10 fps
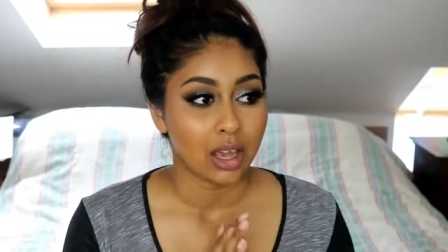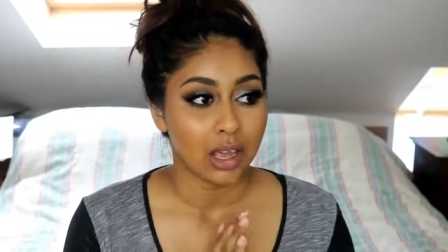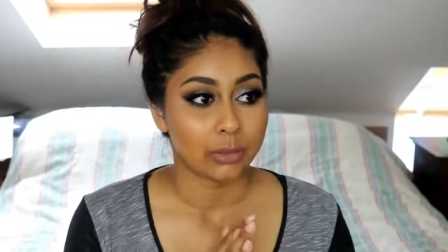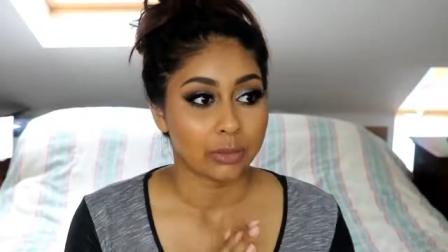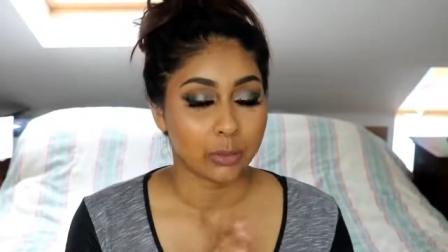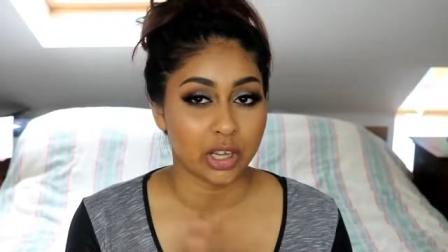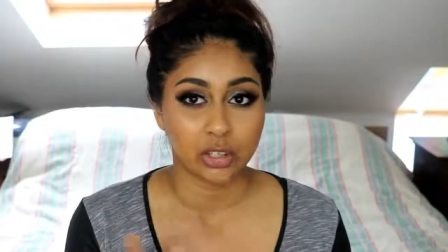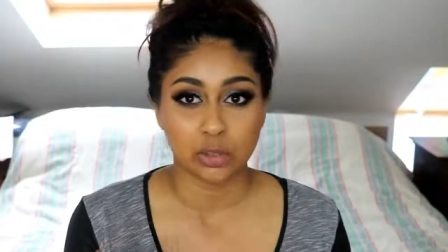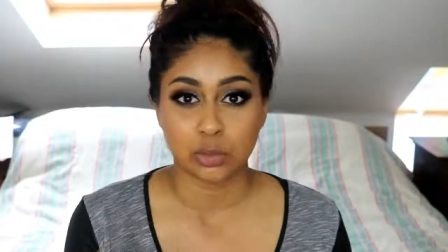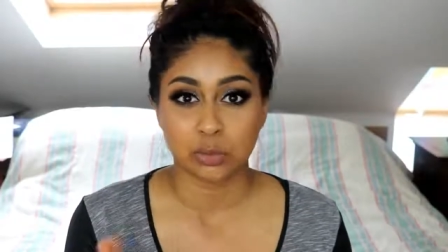where I
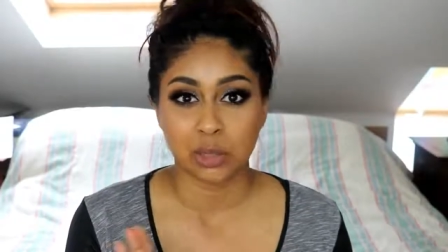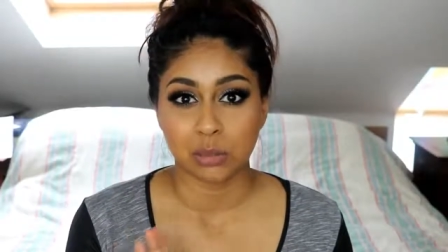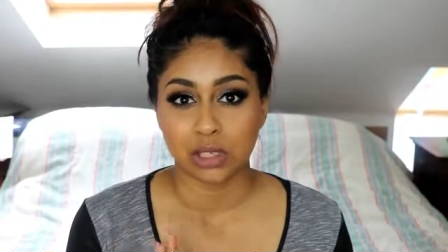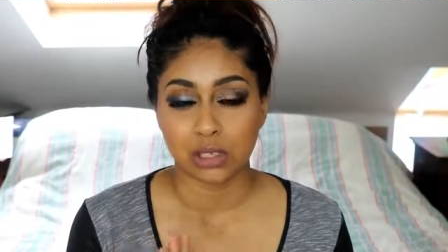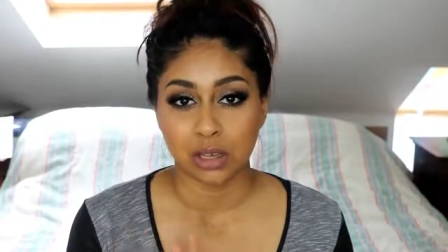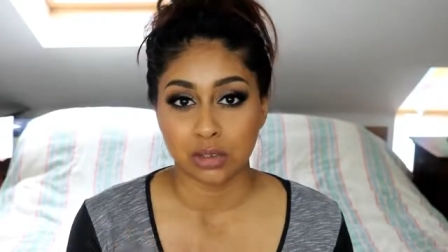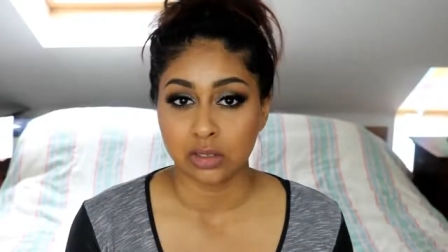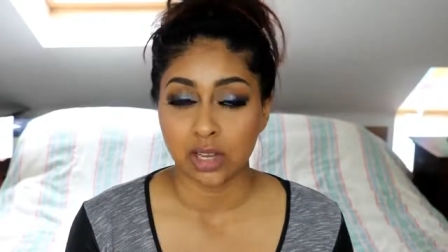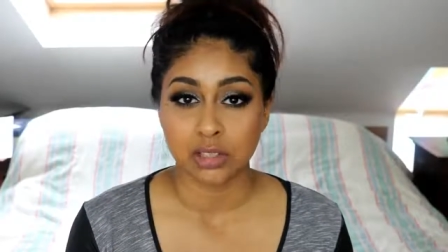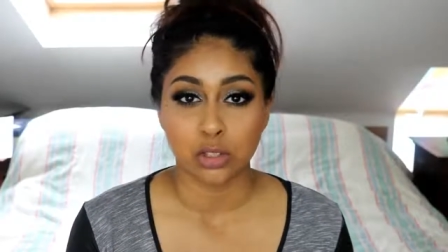use maybe a
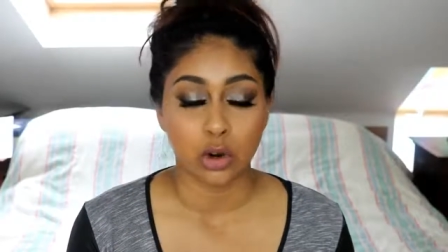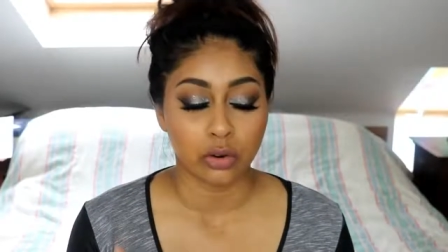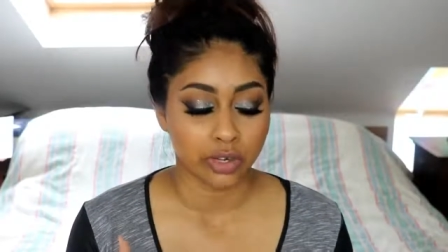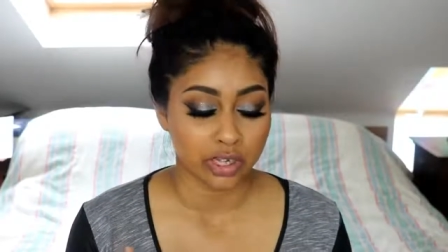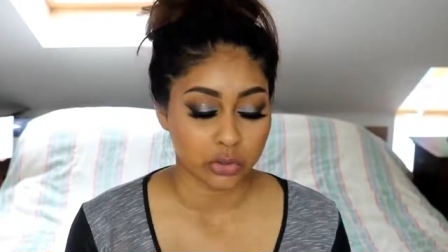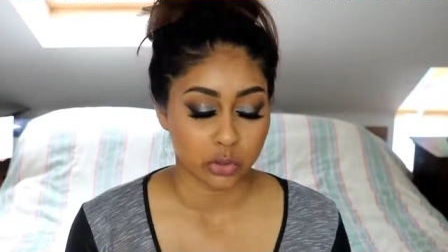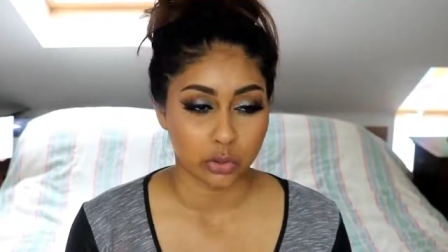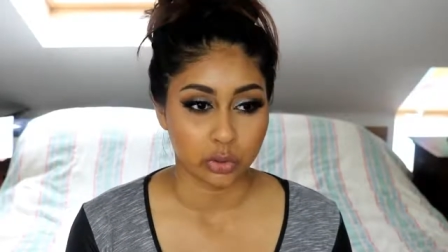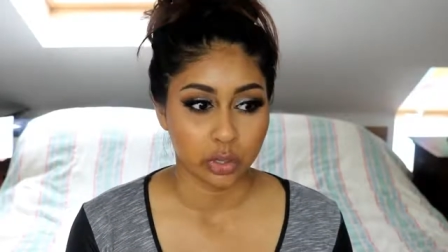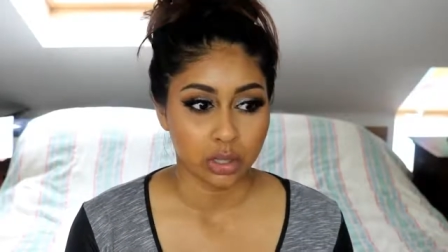lighter orange
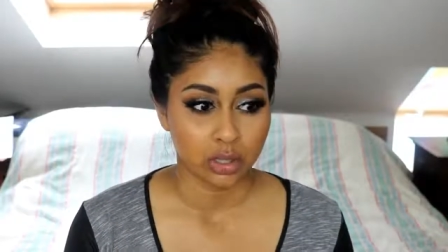or